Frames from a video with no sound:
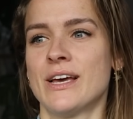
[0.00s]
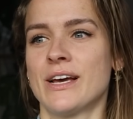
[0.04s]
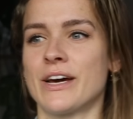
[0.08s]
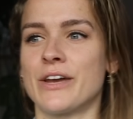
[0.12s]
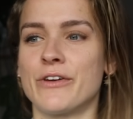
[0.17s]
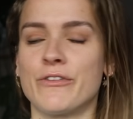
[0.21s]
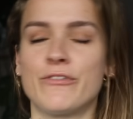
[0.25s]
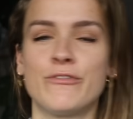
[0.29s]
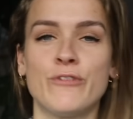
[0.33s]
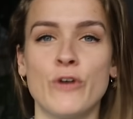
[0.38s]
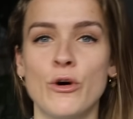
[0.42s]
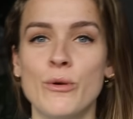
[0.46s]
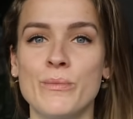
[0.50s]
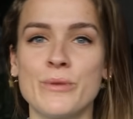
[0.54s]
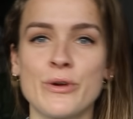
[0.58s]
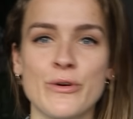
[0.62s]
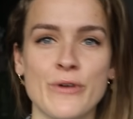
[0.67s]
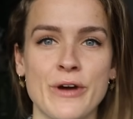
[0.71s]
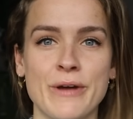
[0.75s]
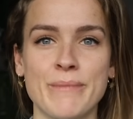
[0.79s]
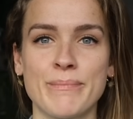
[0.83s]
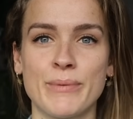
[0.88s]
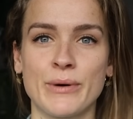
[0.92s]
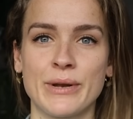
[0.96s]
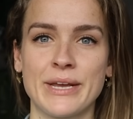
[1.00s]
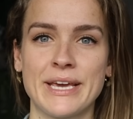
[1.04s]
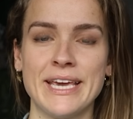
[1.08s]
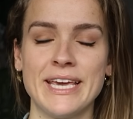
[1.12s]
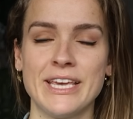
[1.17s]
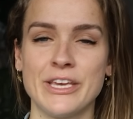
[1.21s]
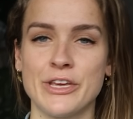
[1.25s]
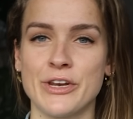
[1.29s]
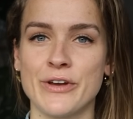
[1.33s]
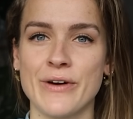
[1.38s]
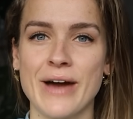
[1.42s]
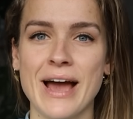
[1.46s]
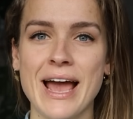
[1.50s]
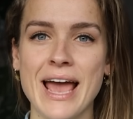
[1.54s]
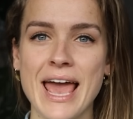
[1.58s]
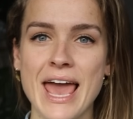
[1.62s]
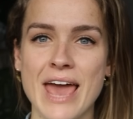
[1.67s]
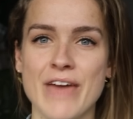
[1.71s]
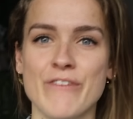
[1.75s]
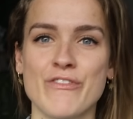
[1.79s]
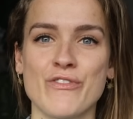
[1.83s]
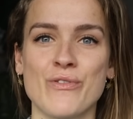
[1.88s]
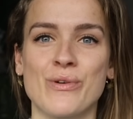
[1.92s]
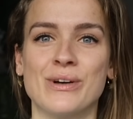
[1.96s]
kind of form your own body heat. You know,
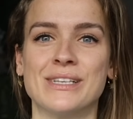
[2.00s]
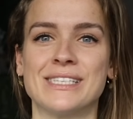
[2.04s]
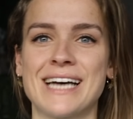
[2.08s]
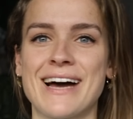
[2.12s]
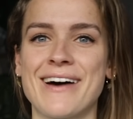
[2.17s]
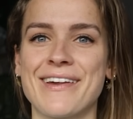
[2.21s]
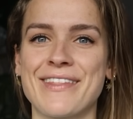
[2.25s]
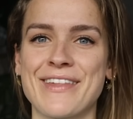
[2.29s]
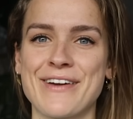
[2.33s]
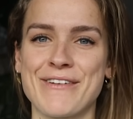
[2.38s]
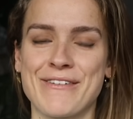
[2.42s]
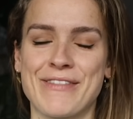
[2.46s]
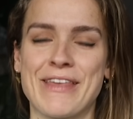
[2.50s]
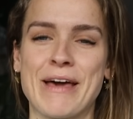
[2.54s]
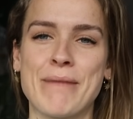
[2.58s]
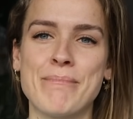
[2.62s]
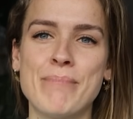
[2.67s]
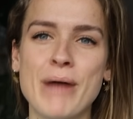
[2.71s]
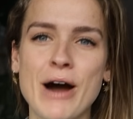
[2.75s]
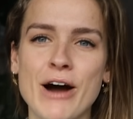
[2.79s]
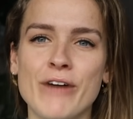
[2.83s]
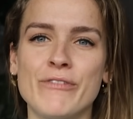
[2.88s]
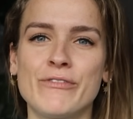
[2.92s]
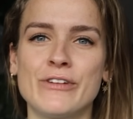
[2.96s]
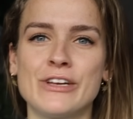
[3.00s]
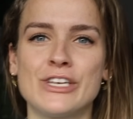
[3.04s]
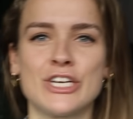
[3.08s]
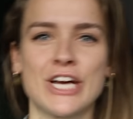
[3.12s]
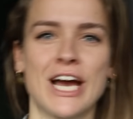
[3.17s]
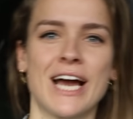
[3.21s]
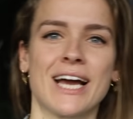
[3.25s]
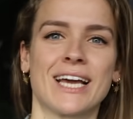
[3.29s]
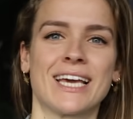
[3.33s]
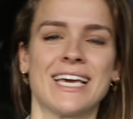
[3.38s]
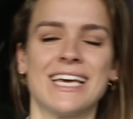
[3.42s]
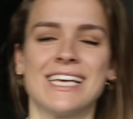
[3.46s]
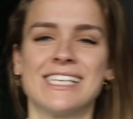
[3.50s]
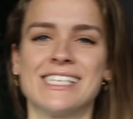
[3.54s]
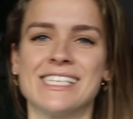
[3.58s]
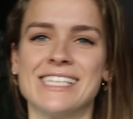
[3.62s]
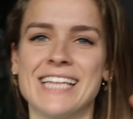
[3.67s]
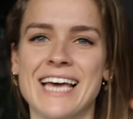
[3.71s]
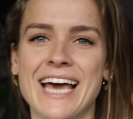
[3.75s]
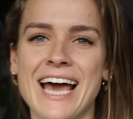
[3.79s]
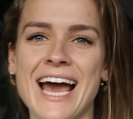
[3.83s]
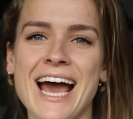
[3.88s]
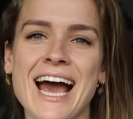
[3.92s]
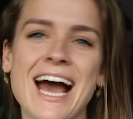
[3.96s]
everyone's out there in their puffer jackets
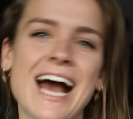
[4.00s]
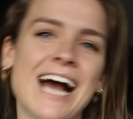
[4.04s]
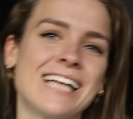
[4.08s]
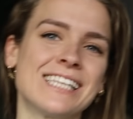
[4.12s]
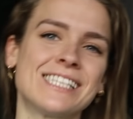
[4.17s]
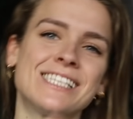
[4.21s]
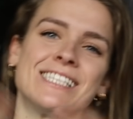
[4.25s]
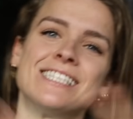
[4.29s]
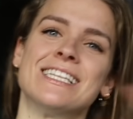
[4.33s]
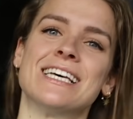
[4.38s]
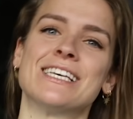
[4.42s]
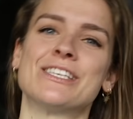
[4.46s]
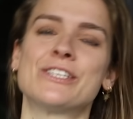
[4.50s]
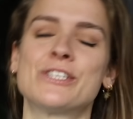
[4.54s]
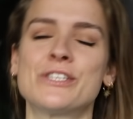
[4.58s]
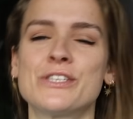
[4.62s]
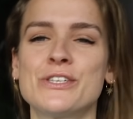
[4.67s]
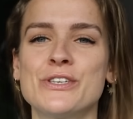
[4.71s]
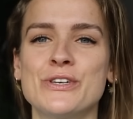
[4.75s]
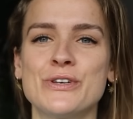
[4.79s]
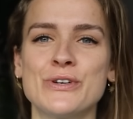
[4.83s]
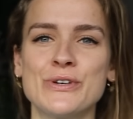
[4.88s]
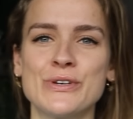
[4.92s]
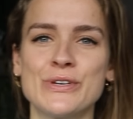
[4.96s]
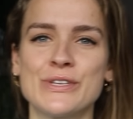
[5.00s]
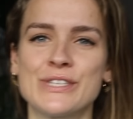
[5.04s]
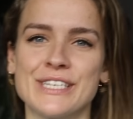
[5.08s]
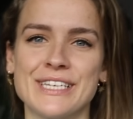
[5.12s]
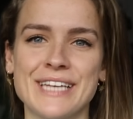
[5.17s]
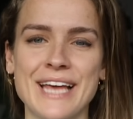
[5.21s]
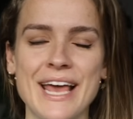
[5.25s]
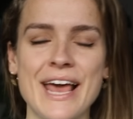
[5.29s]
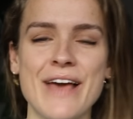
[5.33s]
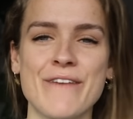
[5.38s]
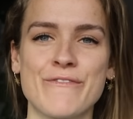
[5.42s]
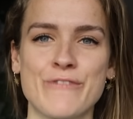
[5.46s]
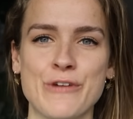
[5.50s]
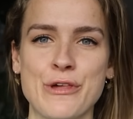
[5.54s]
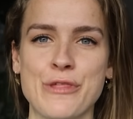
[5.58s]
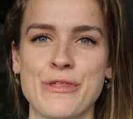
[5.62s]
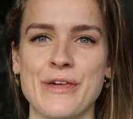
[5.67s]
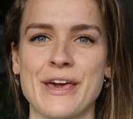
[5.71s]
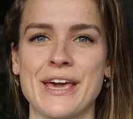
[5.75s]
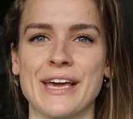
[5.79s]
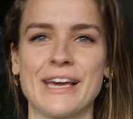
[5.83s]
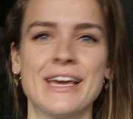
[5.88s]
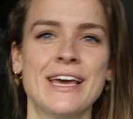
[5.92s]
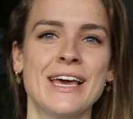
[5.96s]
and their hats and their snoods and
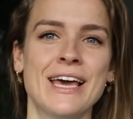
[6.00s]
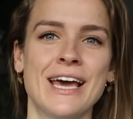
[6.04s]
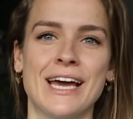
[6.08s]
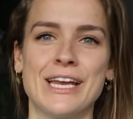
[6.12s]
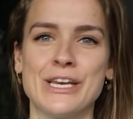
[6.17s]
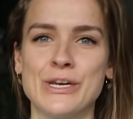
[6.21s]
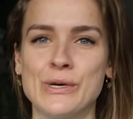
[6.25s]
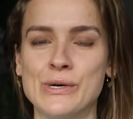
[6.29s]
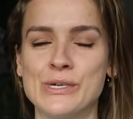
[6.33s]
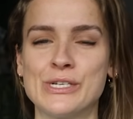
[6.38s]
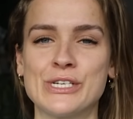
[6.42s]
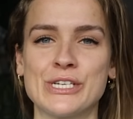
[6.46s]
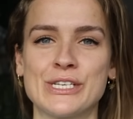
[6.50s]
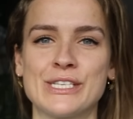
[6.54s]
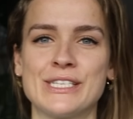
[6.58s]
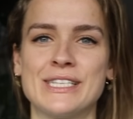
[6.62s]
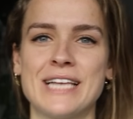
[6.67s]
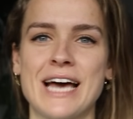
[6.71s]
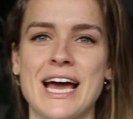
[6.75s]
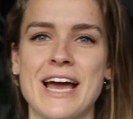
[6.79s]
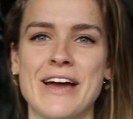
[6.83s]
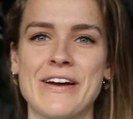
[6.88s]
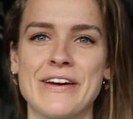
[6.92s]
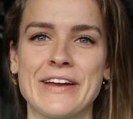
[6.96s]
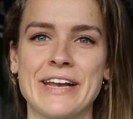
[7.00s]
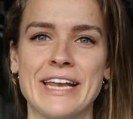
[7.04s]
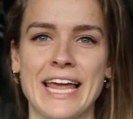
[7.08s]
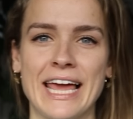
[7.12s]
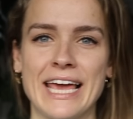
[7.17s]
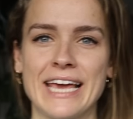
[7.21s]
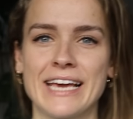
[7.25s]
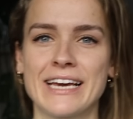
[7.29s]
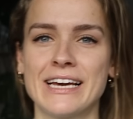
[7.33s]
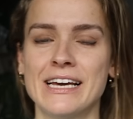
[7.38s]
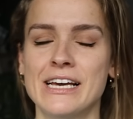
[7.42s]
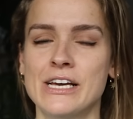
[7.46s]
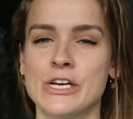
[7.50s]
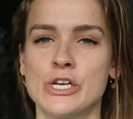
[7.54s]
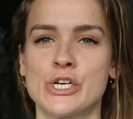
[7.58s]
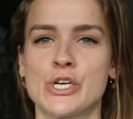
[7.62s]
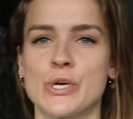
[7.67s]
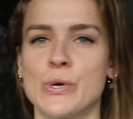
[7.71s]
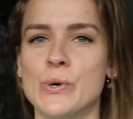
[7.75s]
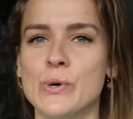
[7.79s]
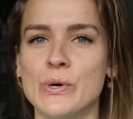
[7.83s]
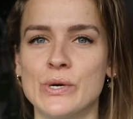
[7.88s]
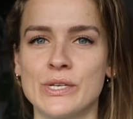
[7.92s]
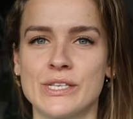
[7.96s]
everything, and you're just there in like
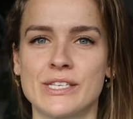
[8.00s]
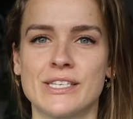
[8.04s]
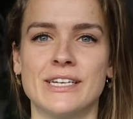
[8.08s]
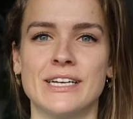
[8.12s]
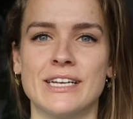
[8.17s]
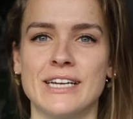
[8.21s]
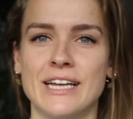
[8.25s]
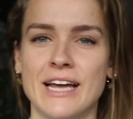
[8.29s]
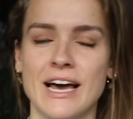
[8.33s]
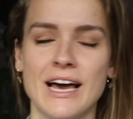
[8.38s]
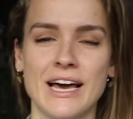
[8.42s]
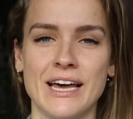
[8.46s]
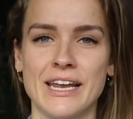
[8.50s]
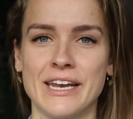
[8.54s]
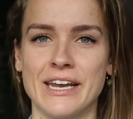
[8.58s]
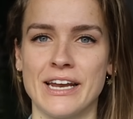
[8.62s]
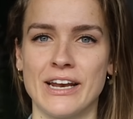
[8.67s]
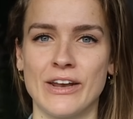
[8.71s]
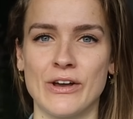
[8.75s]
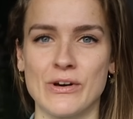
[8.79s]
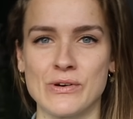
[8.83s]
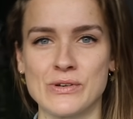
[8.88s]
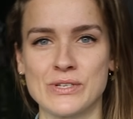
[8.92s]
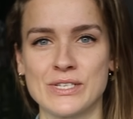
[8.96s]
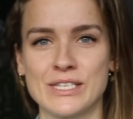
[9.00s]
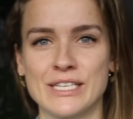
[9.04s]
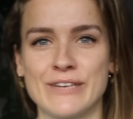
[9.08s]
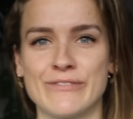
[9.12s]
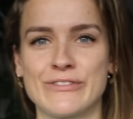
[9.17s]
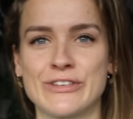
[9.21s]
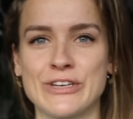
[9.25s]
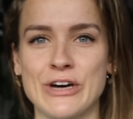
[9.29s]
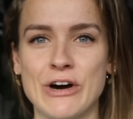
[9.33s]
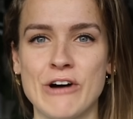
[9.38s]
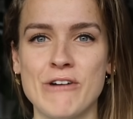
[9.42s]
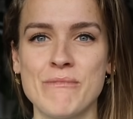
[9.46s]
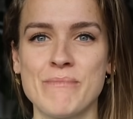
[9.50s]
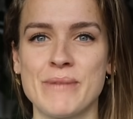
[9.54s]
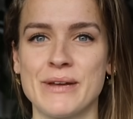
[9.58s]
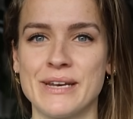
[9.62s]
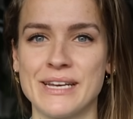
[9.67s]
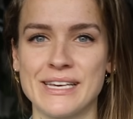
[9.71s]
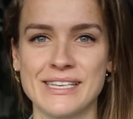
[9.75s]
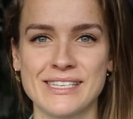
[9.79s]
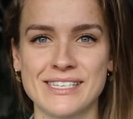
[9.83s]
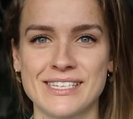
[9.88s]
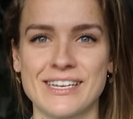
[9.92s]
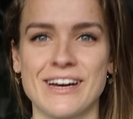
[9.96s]
shorts and a long sleeve top,
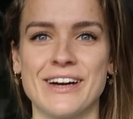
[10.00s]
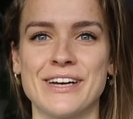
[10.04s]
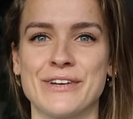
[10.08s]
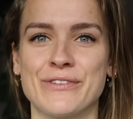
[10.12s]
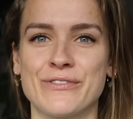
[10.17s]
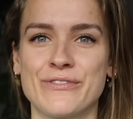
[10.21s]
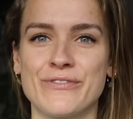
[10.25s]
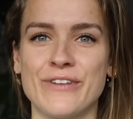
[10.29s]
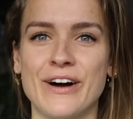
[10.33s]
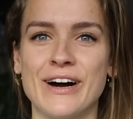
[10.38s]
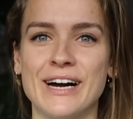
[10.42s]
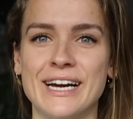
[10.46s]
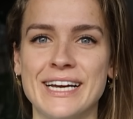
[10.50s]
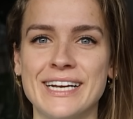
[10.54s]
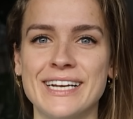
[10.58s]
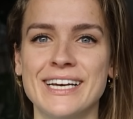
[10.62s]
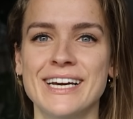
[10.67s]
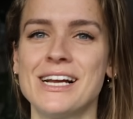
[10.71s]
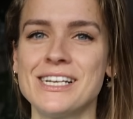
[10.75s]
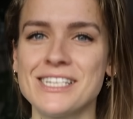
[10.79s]
and it's kind of fine.